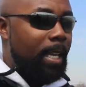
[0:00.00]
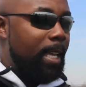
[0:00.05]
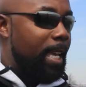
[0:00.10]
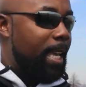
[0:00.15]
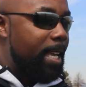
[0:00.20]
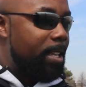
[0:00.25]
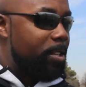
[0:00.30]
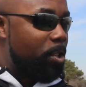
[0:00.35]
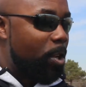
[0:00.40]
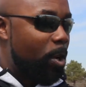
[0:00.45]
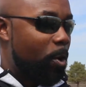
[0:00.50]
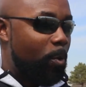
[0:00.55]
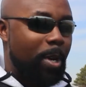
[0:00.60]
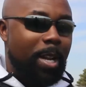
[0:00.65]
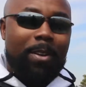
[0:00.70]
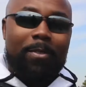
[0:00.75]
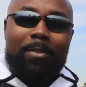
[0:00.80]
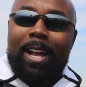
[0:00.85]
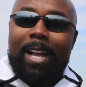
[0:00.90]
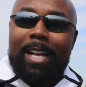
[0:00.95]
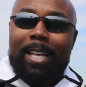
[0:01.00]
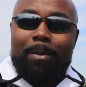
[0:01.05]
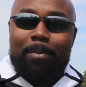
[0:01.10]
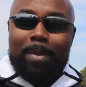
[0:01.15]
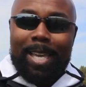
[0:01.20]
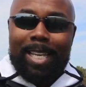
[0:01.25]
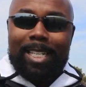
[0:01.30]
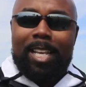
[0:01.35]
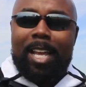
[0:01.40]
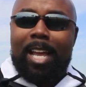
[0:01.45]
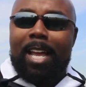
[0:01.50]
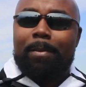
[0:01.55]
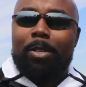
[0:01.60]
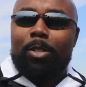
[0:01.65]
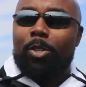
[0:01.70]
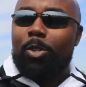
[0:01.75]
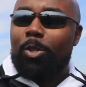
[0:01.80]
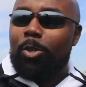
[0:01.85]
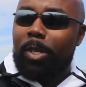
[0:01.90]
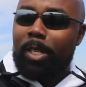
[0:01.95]
And so whenever I can make time to
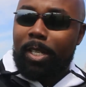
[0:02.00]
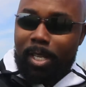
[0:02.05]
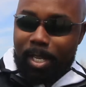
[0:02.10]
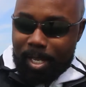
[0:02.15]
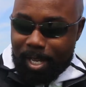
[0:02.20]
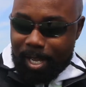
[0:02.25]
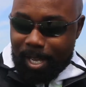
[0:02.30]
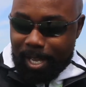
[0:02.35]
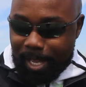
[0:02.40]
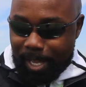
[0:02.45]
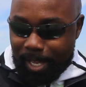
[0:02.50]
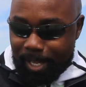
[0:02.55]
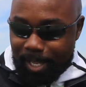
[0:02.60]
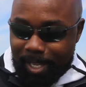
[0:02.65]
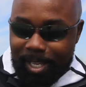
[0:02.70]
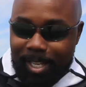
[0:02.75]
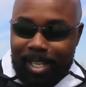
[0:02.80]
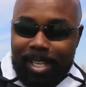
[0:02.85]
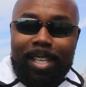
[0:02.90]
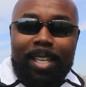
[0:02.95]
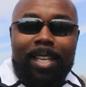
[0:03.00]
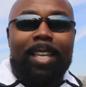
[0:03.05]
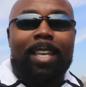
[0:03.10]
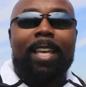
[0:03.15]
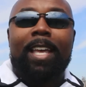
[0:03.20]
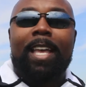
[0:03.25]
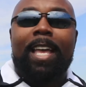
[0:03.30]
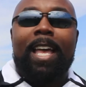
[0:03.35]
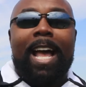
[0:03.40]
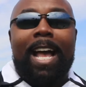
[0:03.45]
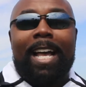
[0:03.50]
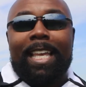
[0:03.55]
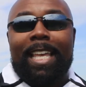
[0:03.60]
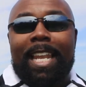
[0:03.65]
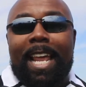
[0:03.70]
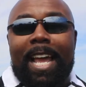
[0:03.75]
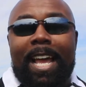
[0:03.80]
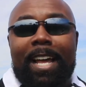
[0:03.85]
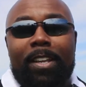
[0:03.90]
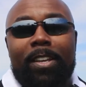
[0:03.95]
do it, I
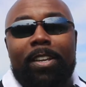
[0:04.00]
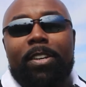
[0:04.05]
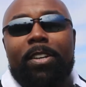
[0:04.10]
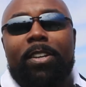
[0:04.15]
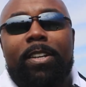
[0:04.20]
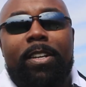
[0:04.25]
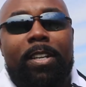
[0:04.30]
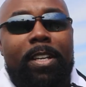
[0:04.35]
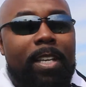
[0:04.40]
get out here.